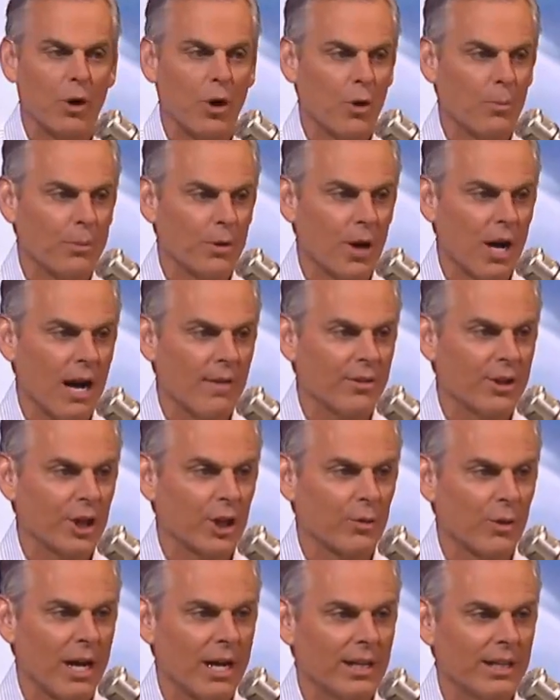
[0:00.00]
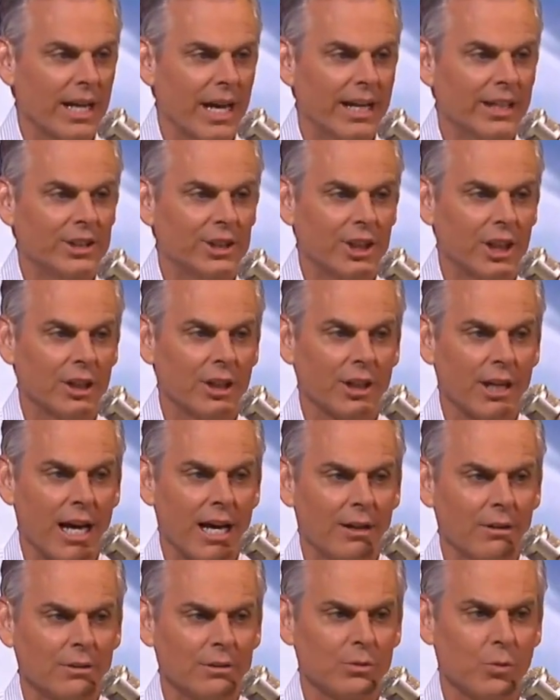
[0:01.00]
hope you're having a great day, chilling
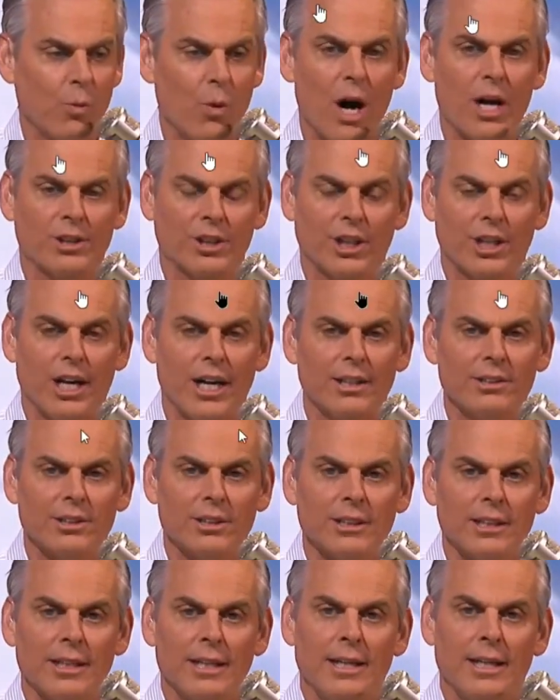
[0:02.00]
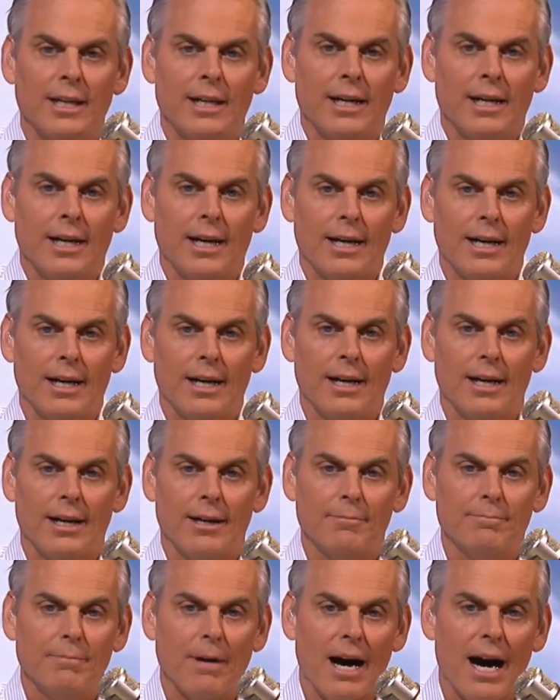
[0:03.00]
out and watching us.
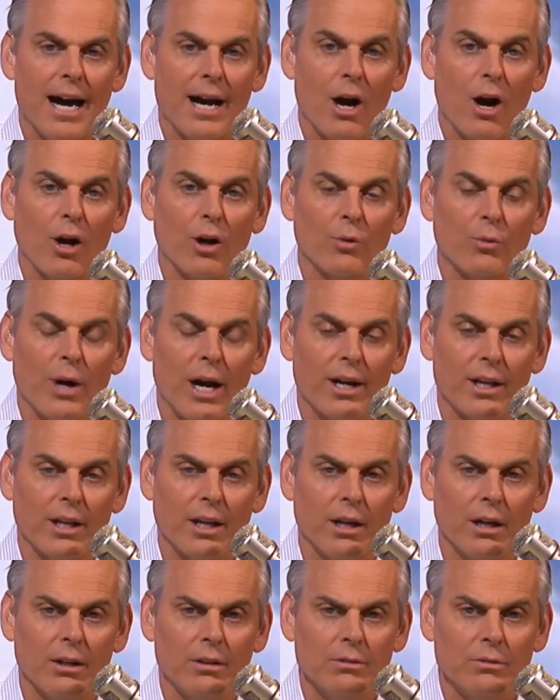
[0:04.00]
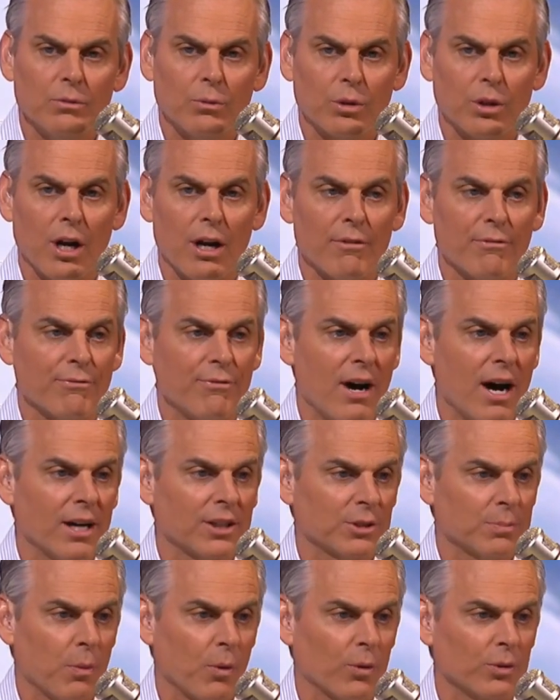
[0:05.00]
iHeartRadio, we're on
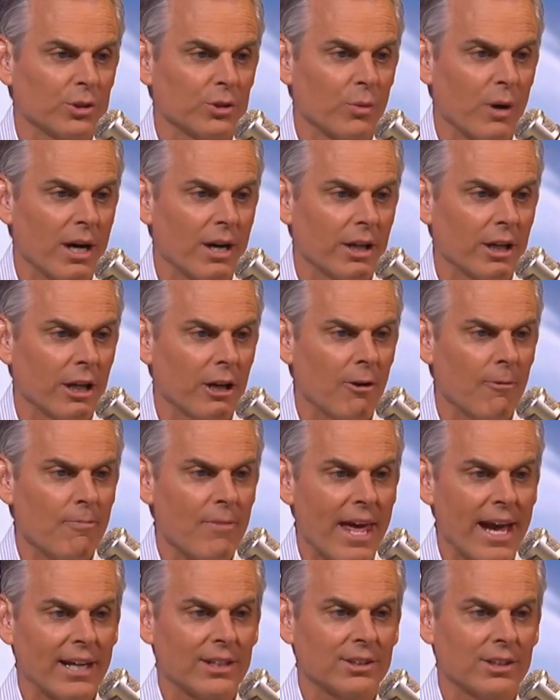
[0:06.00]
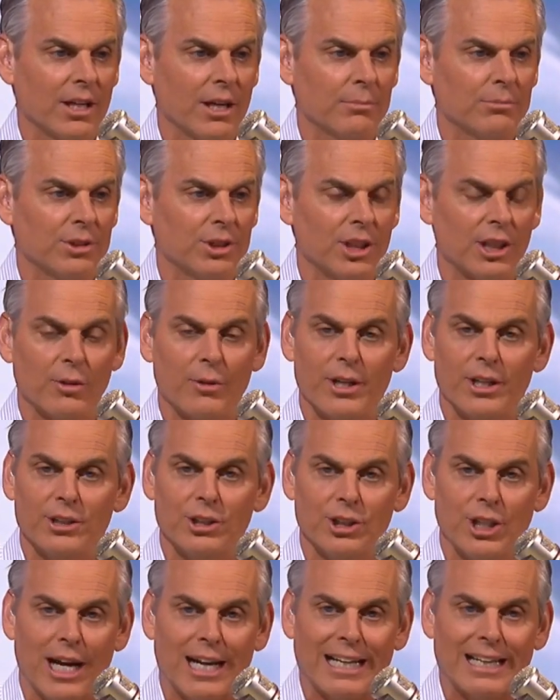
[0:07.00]
Fox Sports Radio, XM
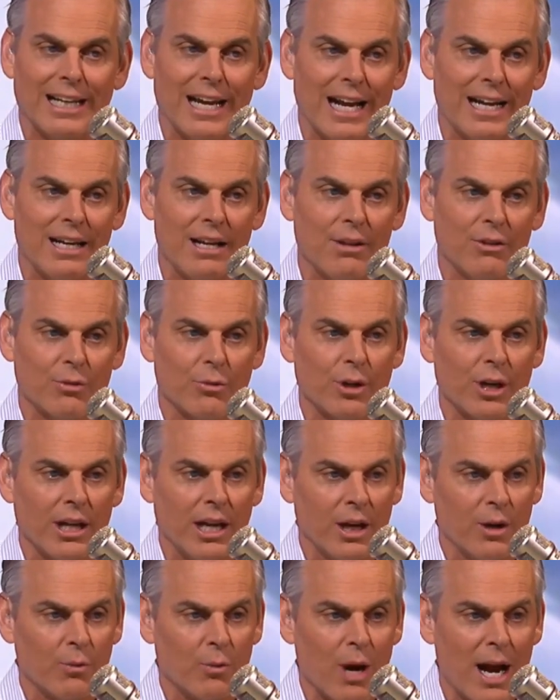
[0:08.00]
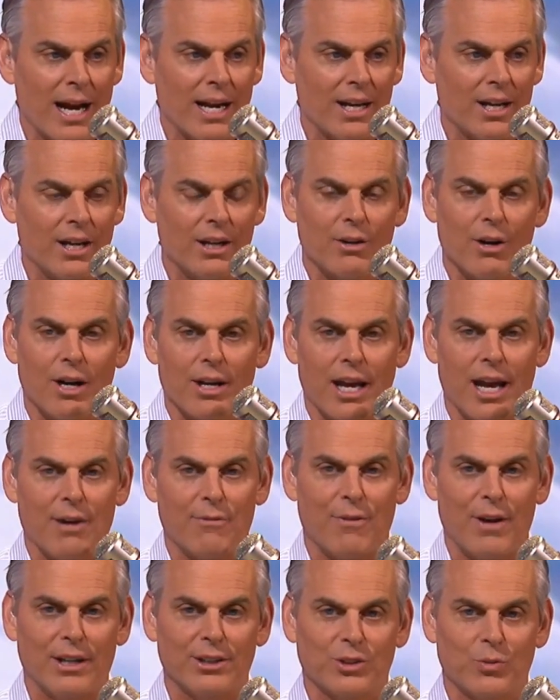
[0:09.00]
Sirius, Channel 83, and right here on
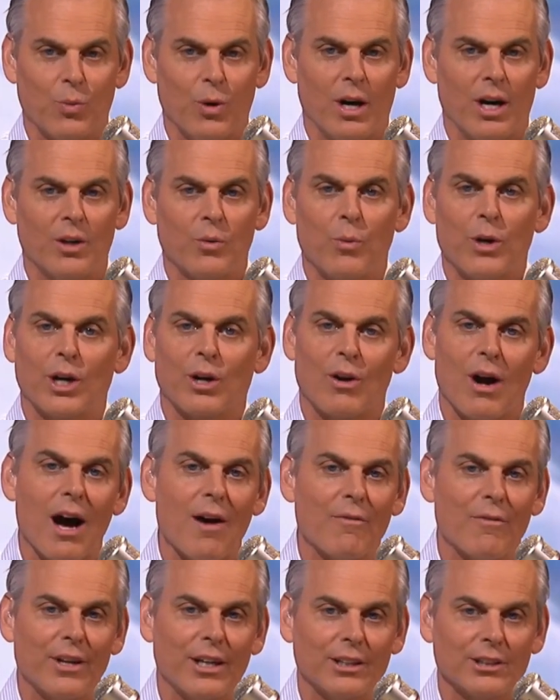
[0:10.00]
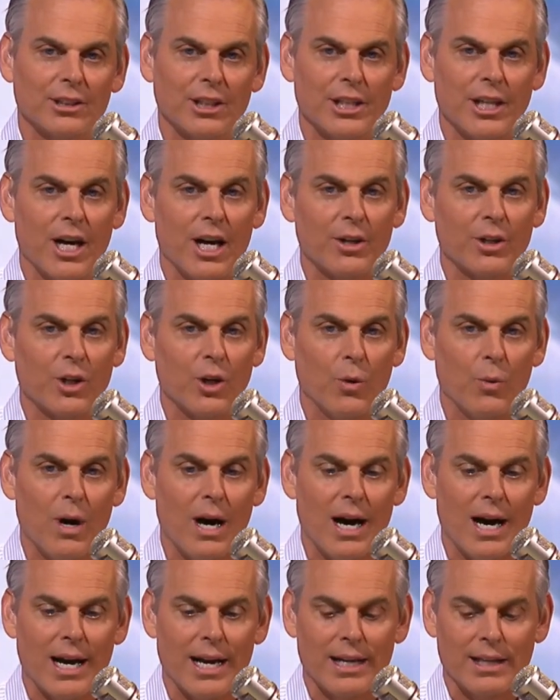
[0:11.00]
FS1. We are obviously on
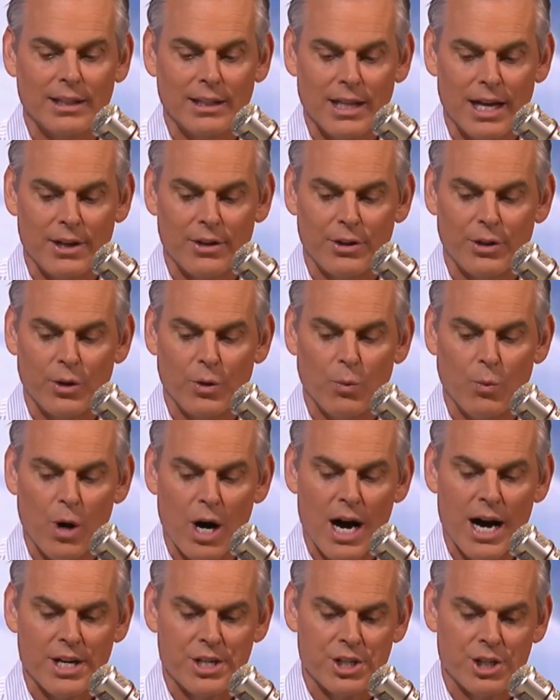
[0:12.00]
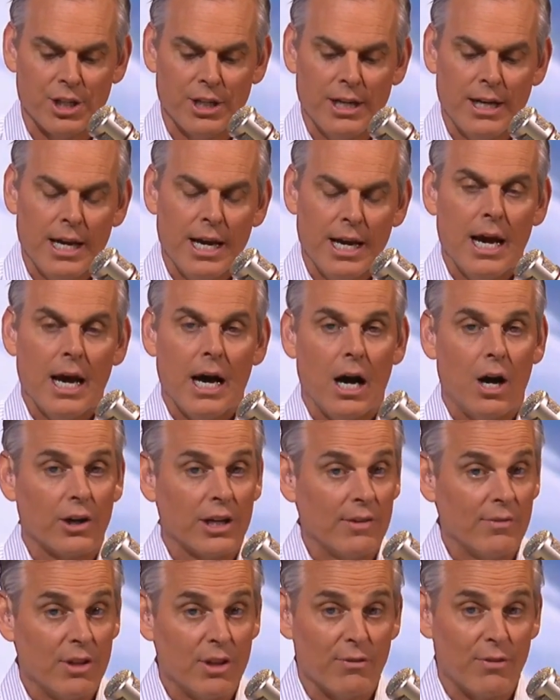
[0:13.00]
Kawhi Leonard Watch. I'll
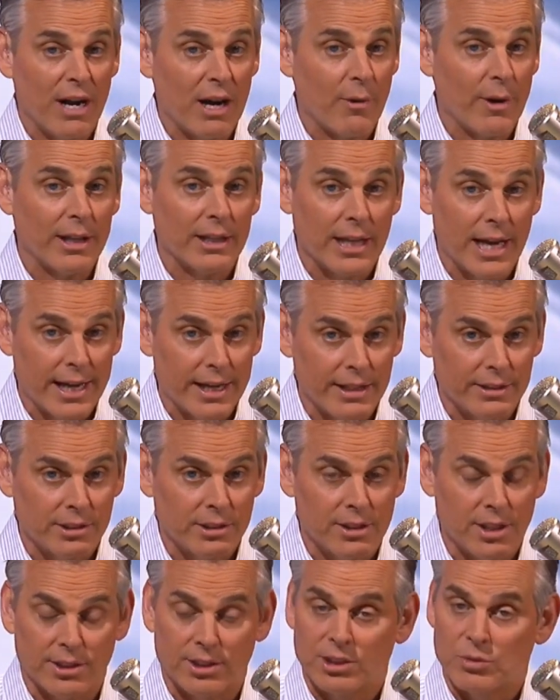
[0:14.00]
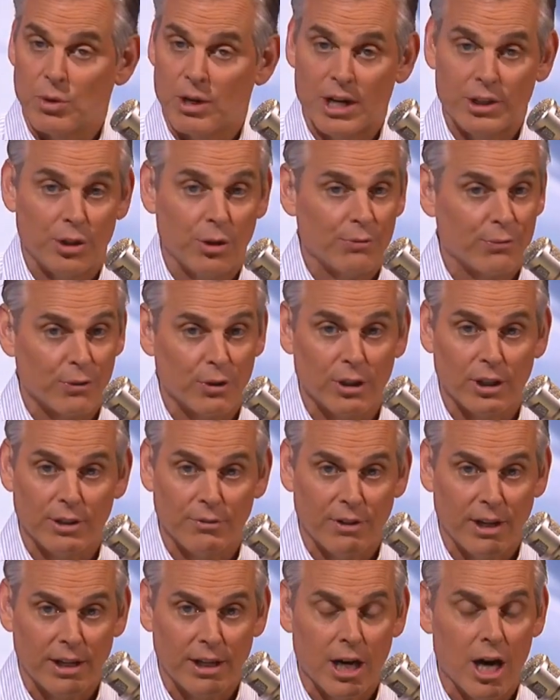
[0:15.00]
give you the very latest. This is what I do for a
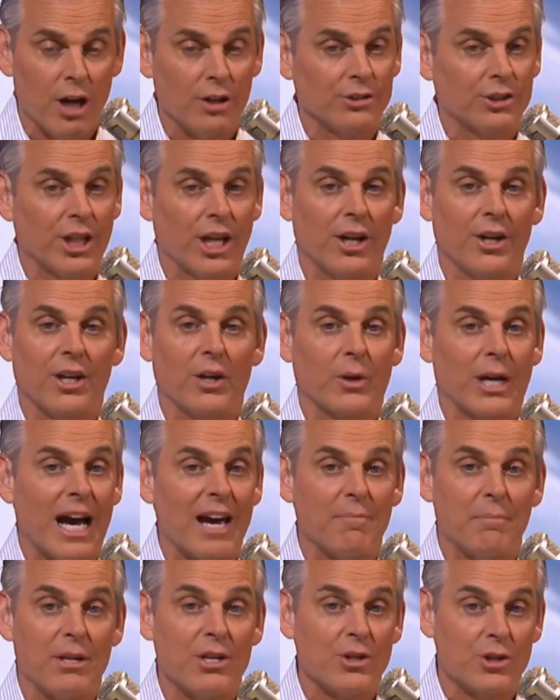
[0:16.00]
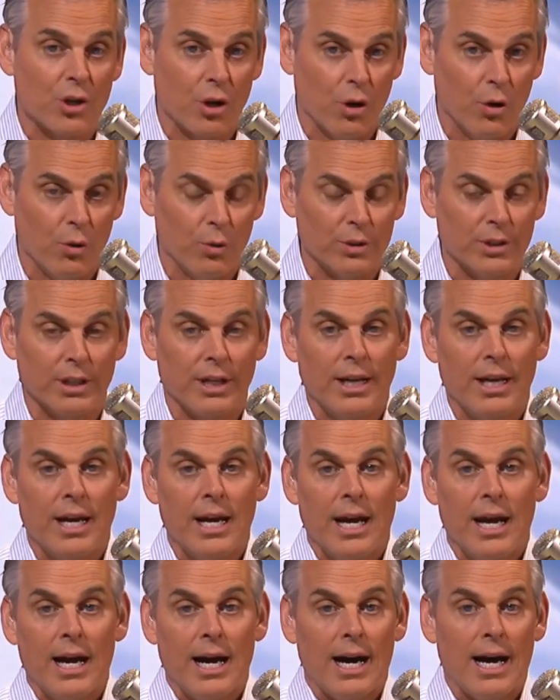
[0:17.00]
living. I'll tell you what I've been told.
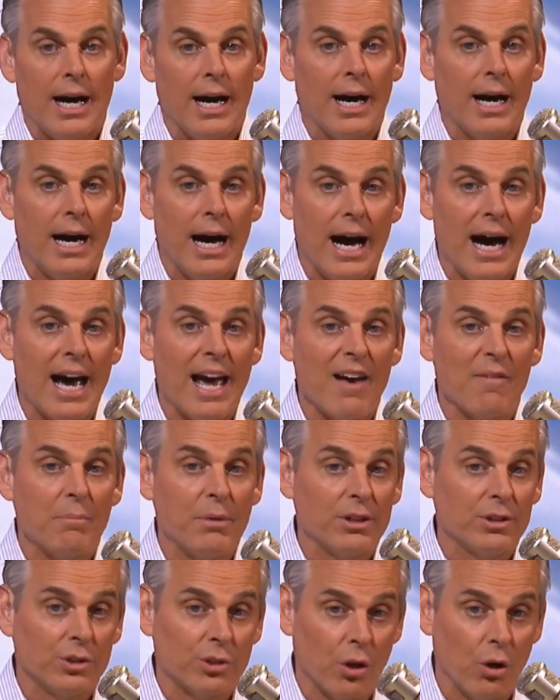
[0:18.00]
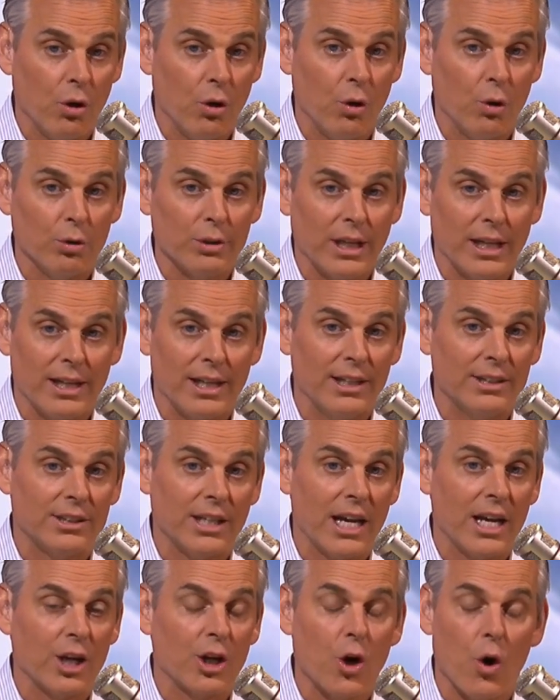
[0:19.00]
I have been told it
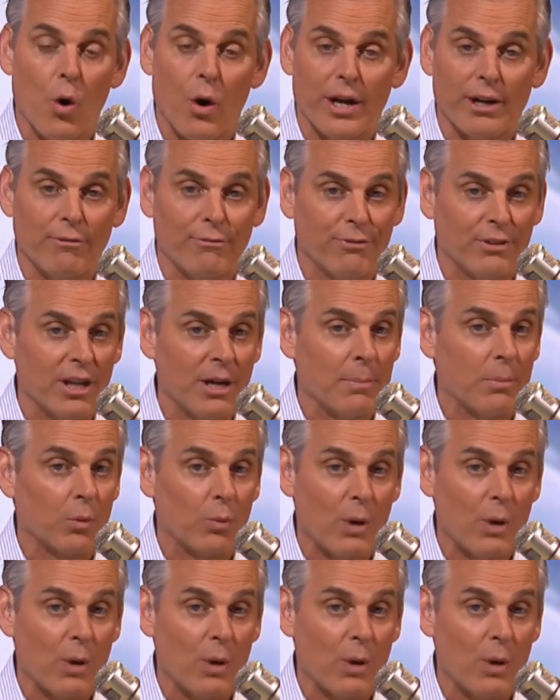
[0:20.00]
is a coin flip